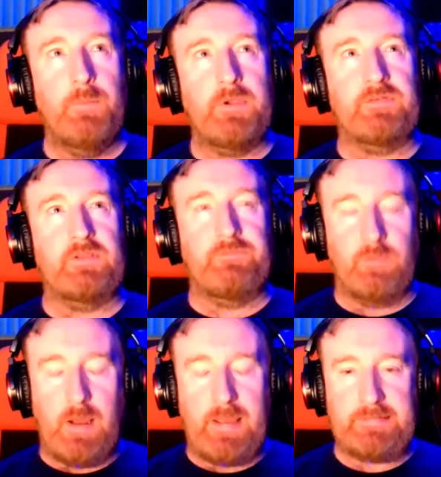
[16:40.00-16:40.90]
because of the
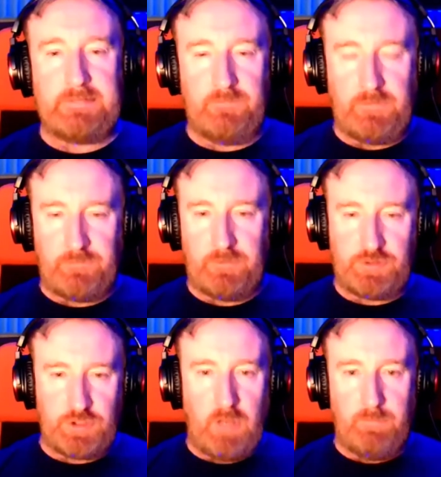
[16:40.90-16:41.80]
variety of different
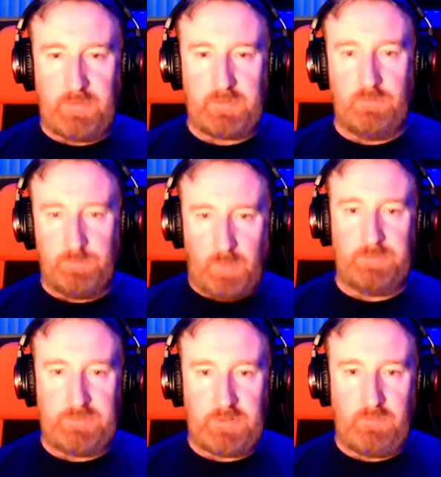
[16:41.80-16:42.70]
jobs that you'll
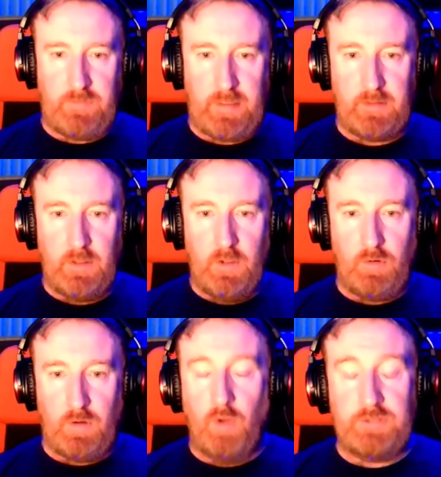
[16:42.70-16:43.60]
probably do there
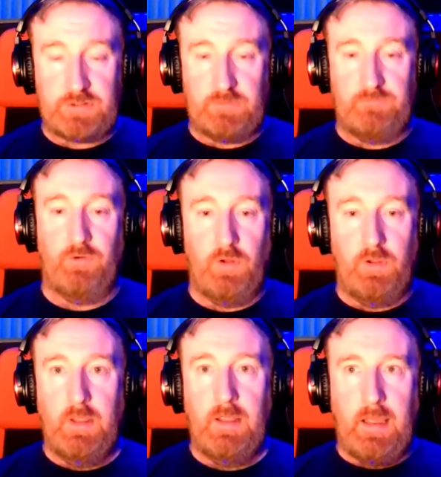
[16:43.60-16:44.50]
or audition for,
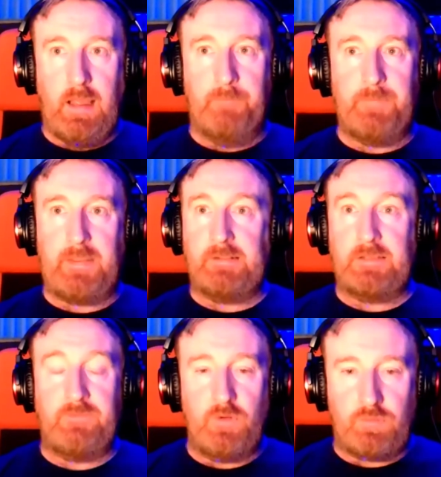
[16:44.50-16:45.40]
it'll
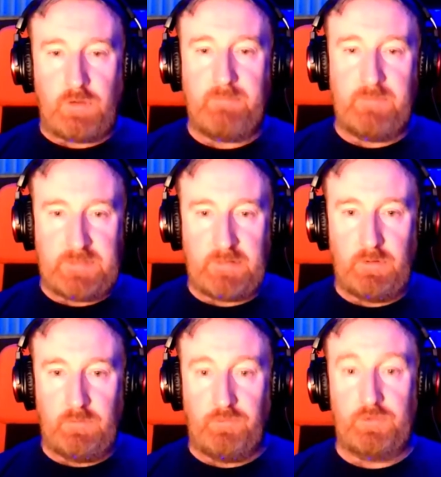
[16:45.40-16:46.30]
give you great
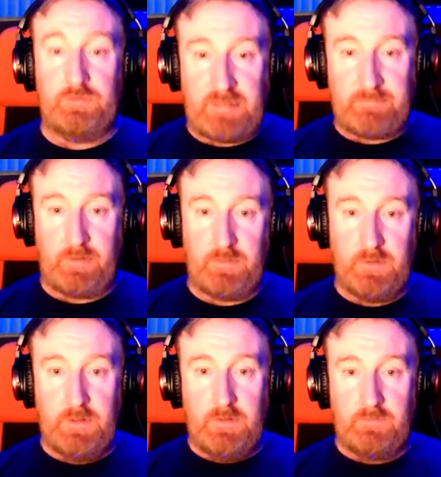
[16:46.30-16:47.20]
material for your demo.
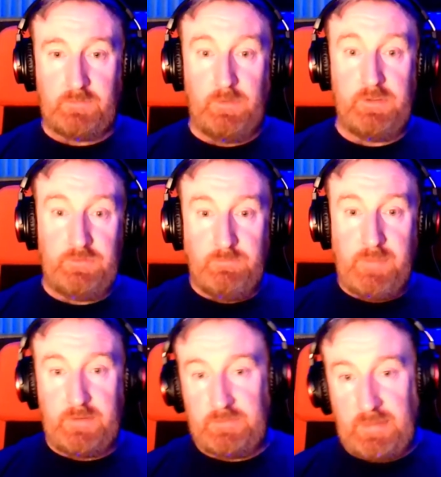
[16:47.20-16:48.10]
So when you do
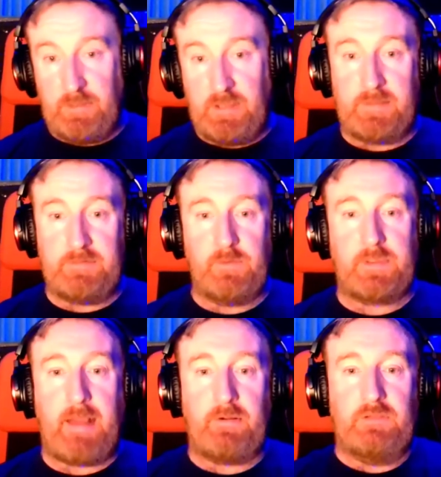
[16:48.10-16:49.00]
make your demo, you might do a
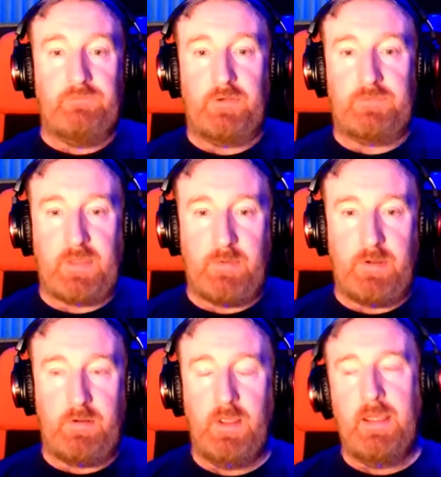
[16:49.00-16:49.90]
character voice
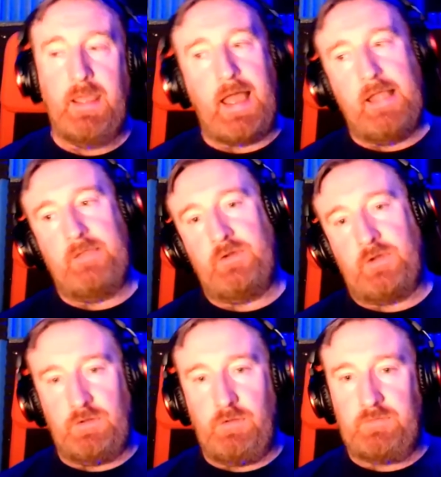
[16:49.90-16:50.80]
demo and you
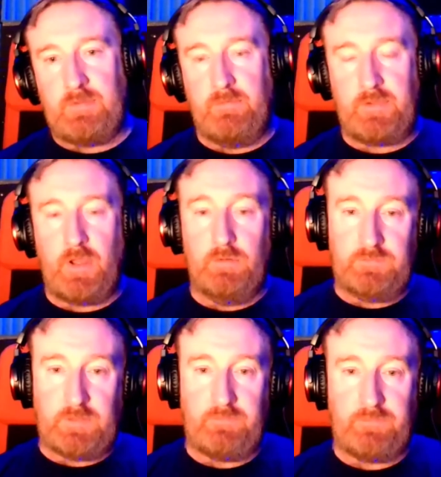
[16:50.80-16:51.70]
can use some of the old
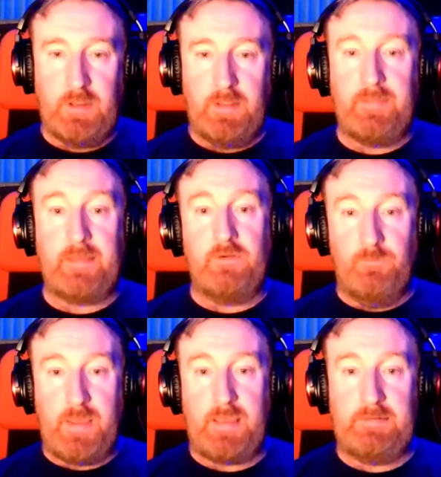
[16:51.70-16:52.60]
stuff that you've
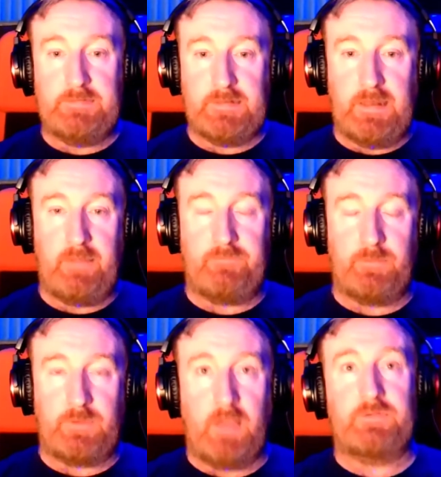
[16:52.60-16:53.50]
made from
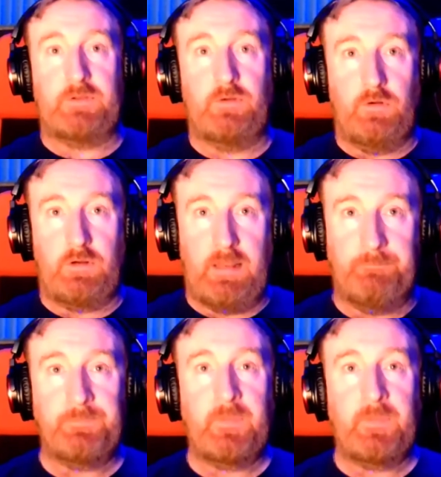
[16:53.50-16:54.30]
Casting Call Club.